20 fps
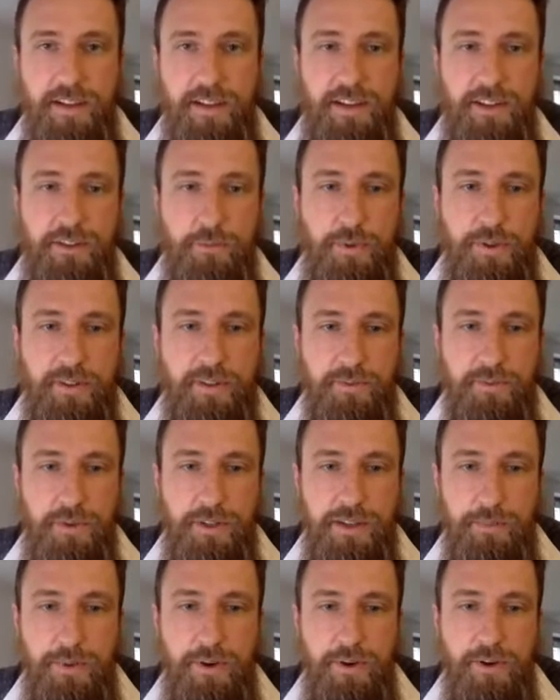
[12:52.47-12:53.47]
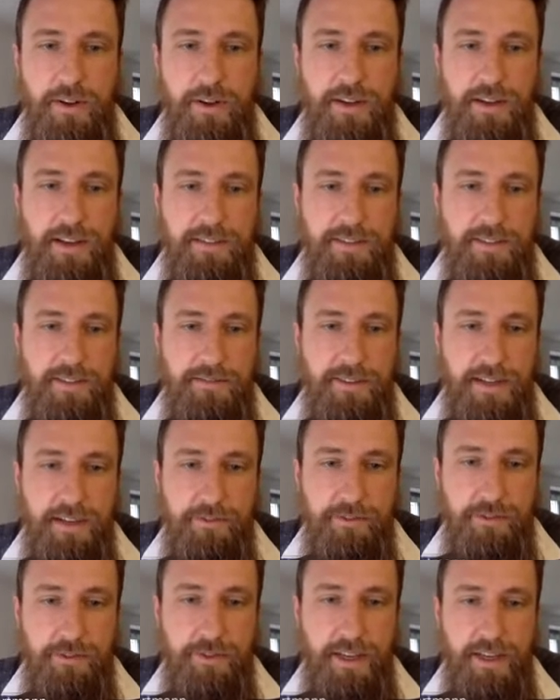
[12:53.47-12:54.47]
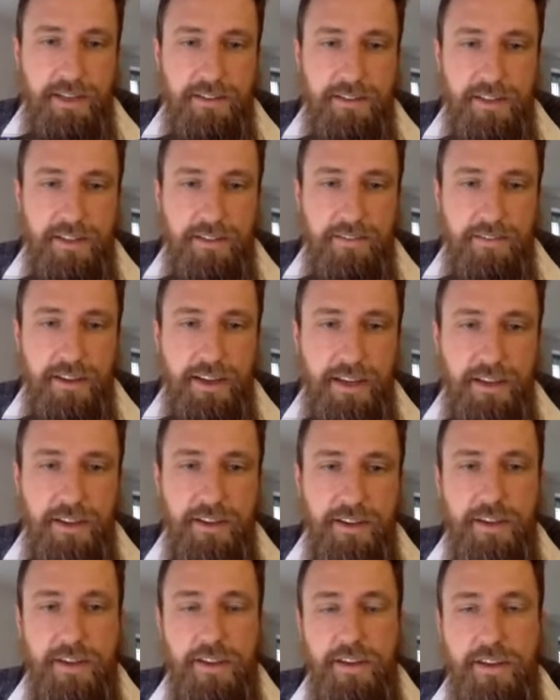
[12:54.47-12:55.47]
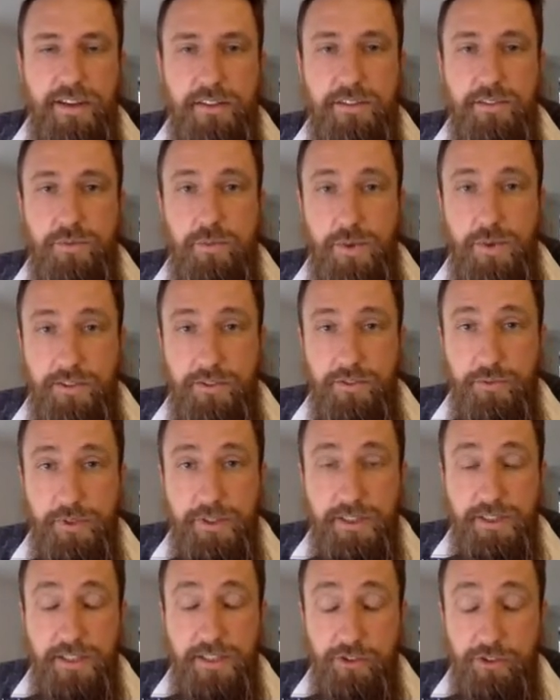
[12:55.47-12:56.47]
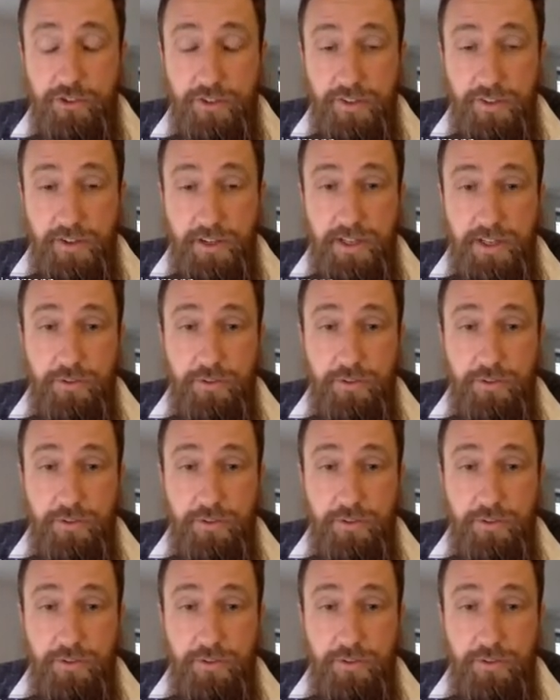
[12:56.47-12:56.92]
And with the smaller power classes, 5 to 8 kVA, it's 1 string each.